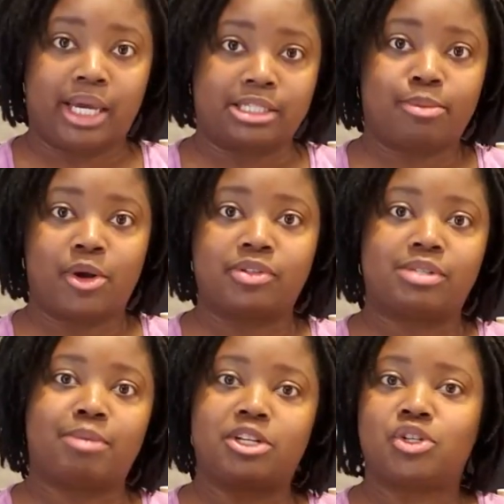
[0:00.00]
ass purse to
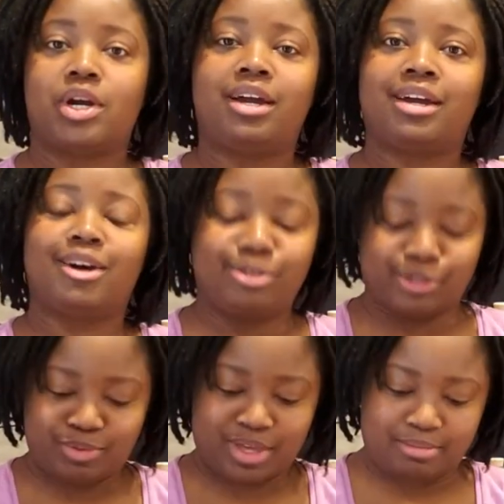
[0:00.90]
make sure it
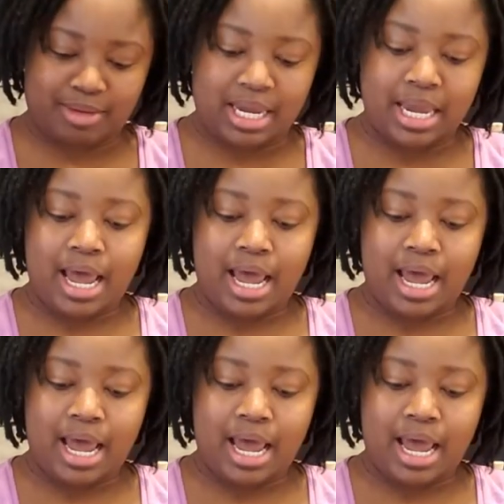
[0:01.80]
goes with me.